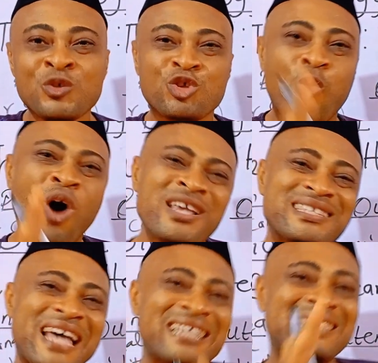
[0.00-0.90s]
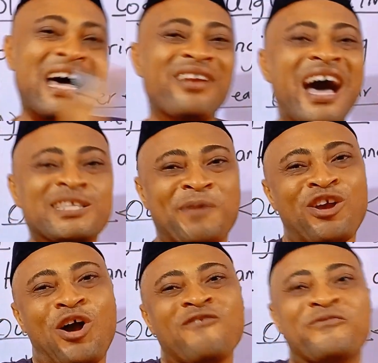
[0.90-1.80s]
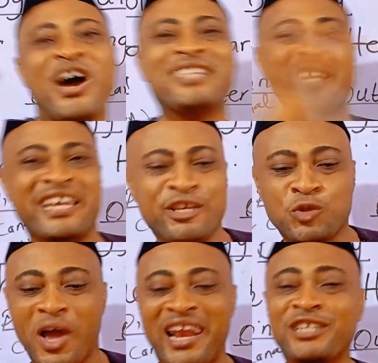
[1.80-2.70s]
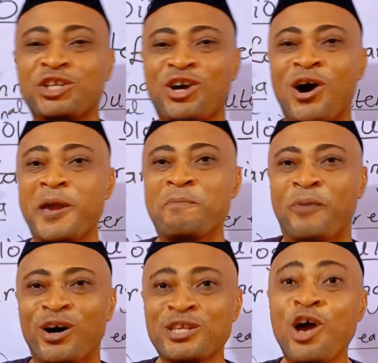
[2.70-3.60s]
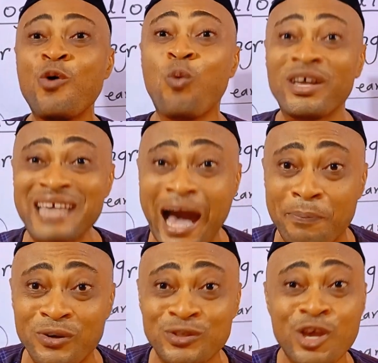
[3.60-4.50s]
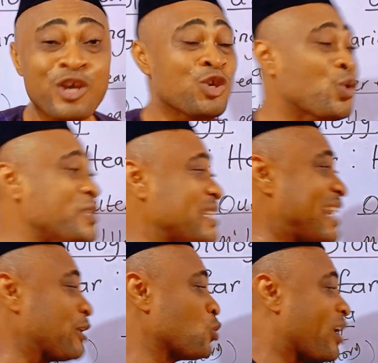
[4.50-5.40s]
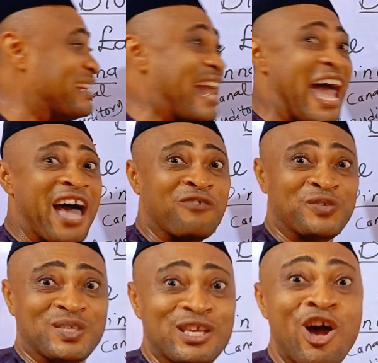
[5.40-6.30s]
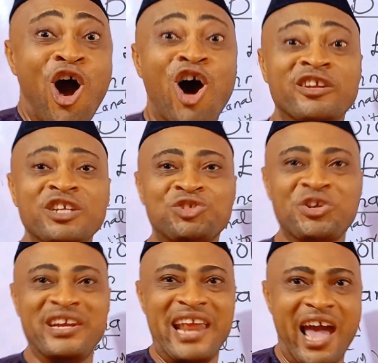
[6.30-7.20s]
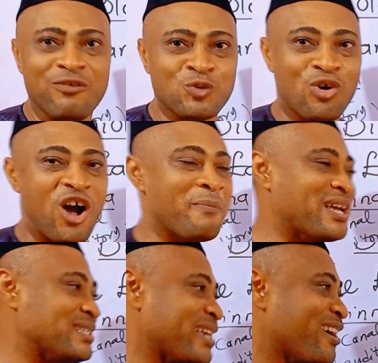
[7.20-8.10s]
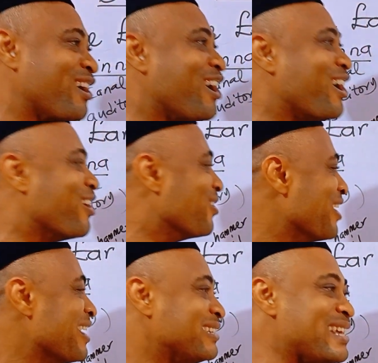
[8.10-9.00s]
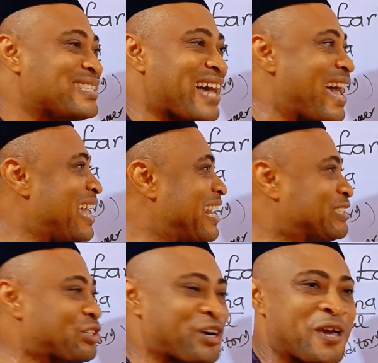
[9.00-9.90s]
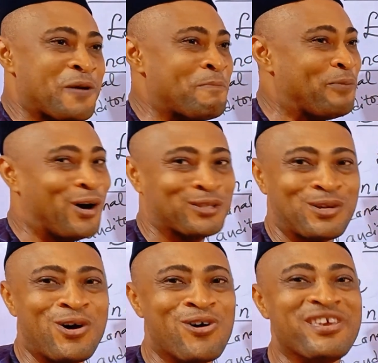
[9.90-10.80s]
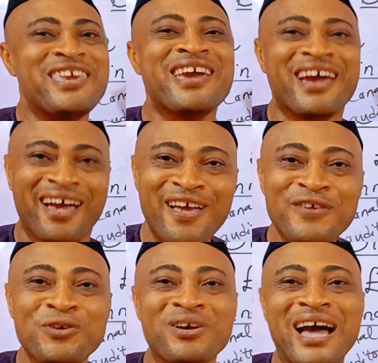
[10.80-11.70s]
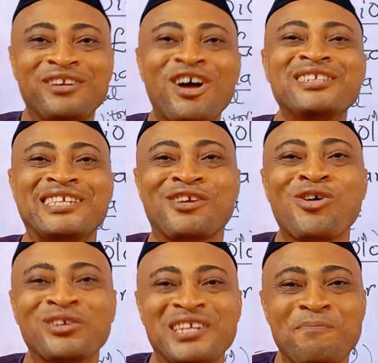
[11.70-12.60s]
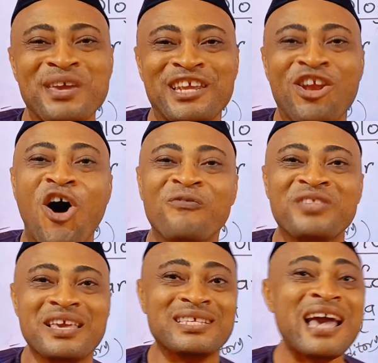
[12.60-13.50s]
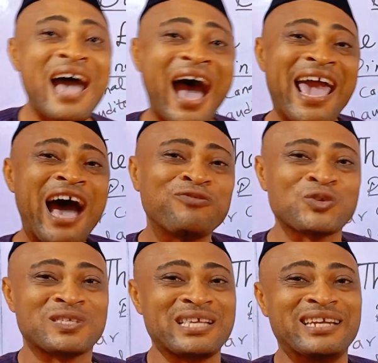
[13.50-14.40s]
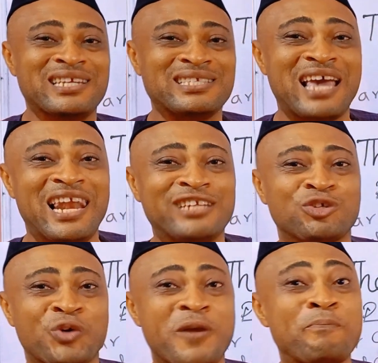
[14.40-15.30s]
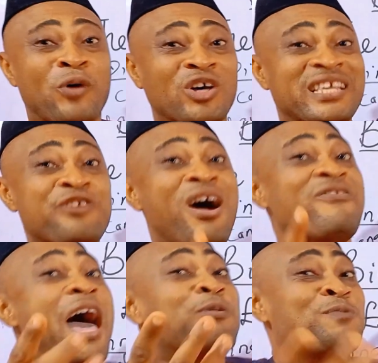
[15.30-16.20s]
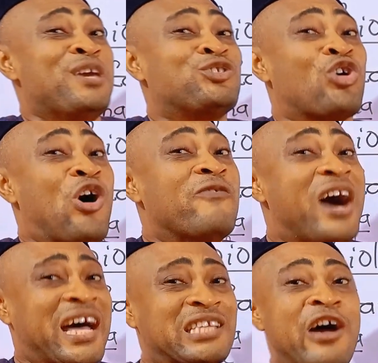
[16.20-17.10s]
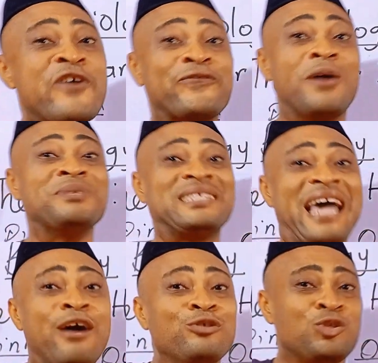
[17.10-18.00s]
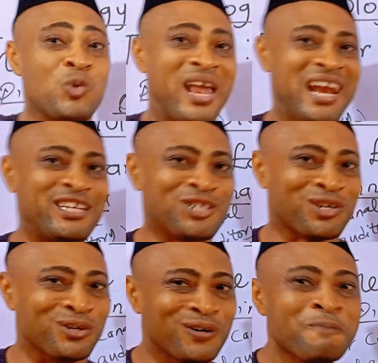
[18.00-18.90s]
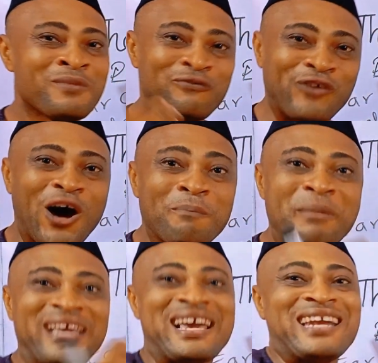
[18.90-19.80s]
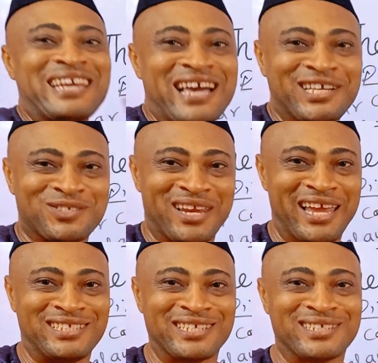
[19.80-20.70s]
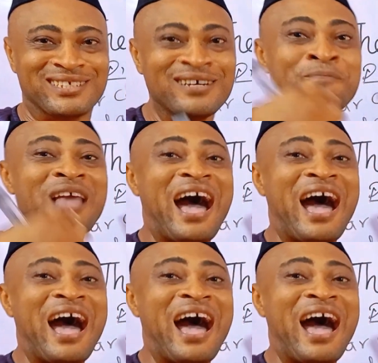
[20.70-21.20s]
So once that sound has been converted into electrical impulse, what happens? You will see that what? Nerves, auditory nerves will come and say, oh, these are electrical impulse. Oh, ear, you cannot decode the meaning of this. I have to send this electrical impulse that you have helped me to convert from sound to electrical, from mechanical to electrical.